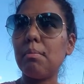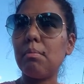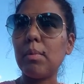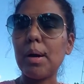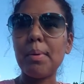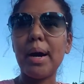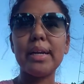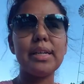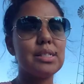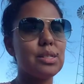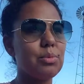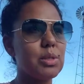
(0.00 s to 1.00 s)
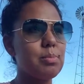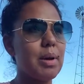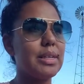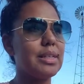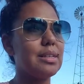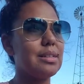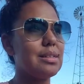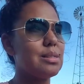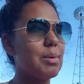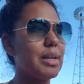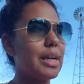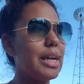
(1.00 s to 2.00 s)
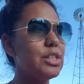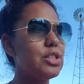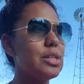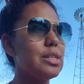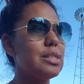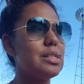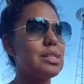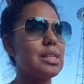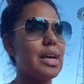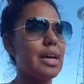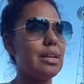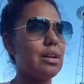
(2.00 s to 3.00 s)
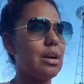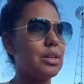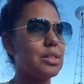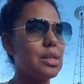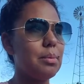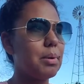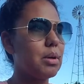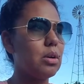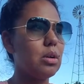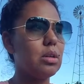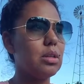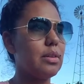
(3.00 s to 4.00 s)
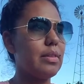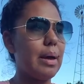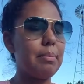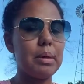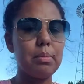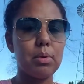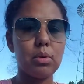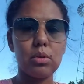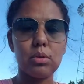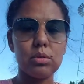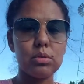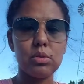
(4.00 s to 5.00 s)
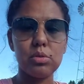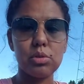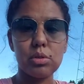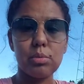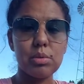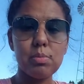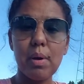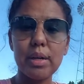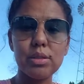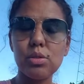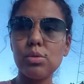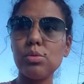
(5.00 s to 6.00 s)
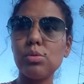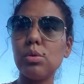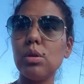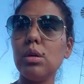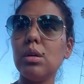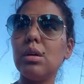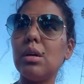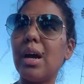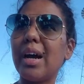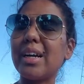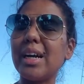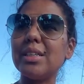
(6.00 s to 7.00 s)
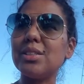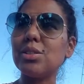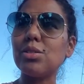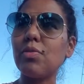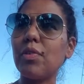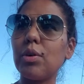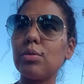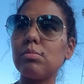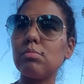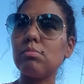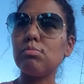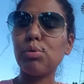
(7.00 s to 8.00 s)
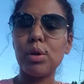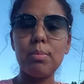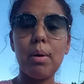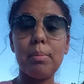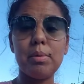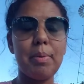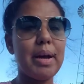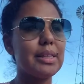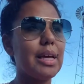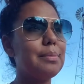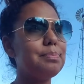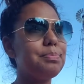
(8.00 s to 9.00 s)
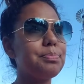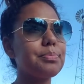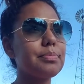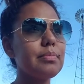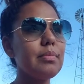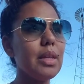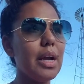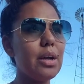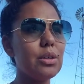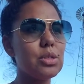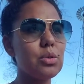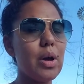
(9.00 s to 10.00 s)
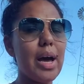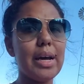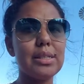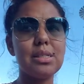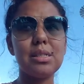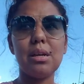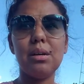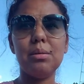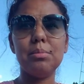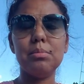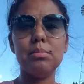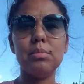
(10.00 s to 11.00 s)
my body isn't responding to these medications that are typical and that people usually respond to, I kind of just felt pretty bummed back then. I also had some,